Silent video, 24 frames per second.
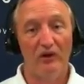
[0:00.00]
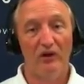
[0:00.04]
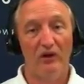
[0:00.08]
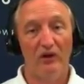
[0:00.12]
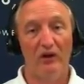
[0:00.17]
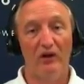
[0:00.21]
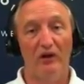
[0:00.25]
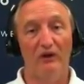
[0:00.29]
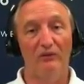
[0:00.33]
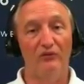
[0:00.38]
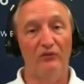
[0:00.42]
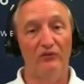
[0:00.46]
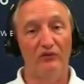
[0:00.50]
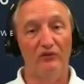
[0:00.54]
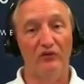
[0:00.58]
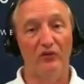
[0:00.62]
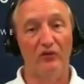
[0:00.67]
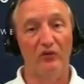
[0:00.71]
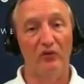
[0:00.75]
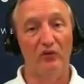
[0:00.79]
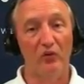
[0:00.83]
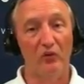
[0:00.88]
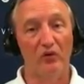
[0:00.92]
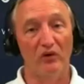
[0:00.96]
So
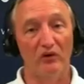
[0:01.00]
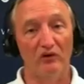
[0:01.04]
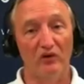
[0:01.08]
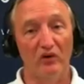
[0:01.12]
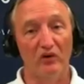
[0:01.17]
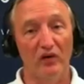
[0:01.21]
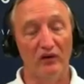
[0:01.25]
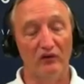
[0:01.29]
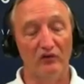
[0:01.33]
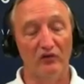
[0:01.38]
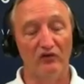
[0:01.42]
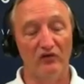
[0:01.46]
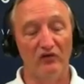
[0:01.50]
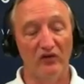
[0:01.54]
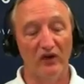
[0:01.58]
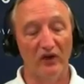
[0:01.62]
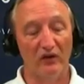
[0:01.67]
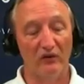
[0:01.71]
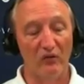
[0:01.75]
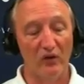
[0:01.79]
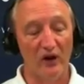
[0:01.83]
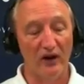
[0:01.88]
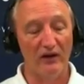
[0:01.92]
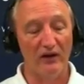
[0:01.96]
you want to
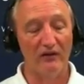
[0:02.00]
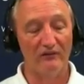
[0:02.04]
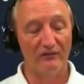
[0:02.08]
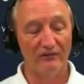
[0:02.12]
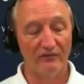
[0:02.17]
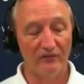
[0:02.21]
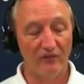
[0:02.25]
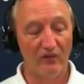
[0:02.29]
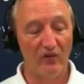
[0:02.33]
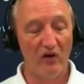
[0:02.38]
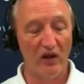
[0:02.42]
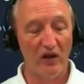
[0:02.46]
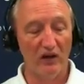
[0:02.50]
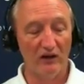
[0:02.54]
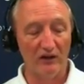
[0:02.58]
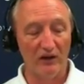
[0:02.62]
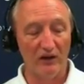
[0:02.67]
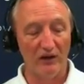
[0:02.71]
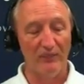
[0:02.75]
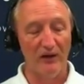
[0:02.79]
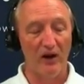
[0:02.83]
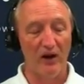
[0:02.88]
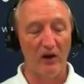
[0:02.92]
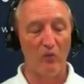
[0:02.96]
understand right up front
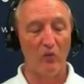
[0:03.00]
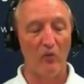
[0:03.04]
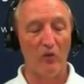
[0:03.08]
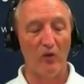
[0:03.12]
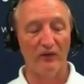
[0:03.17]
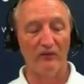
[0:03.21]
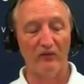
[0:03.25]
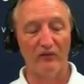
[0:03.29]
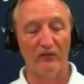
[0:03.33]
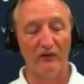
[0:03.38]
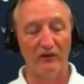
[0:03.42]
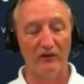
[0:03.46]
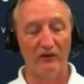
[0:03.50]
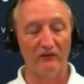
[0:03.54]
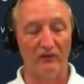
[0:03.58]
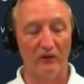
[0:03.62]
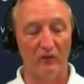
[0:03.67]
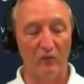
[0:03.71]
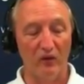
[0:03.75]
about what the